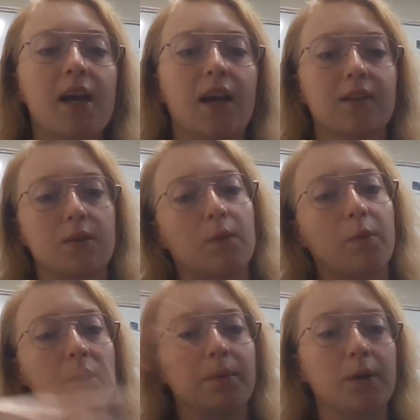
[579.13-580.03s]
And so
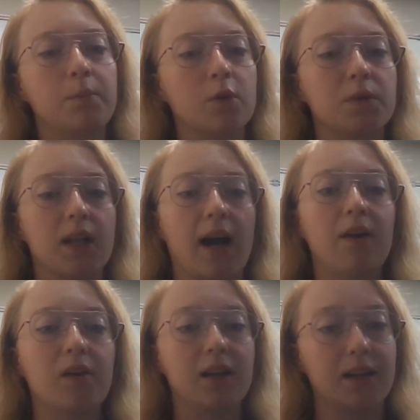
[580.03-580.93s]
when the bird poops it
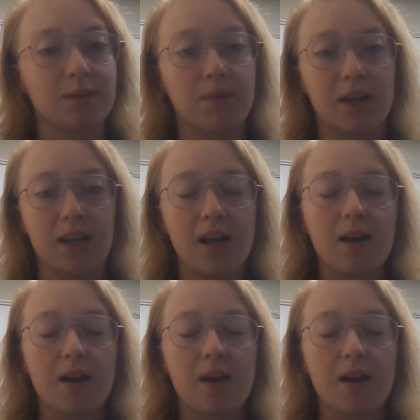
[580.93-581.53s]
out, it has been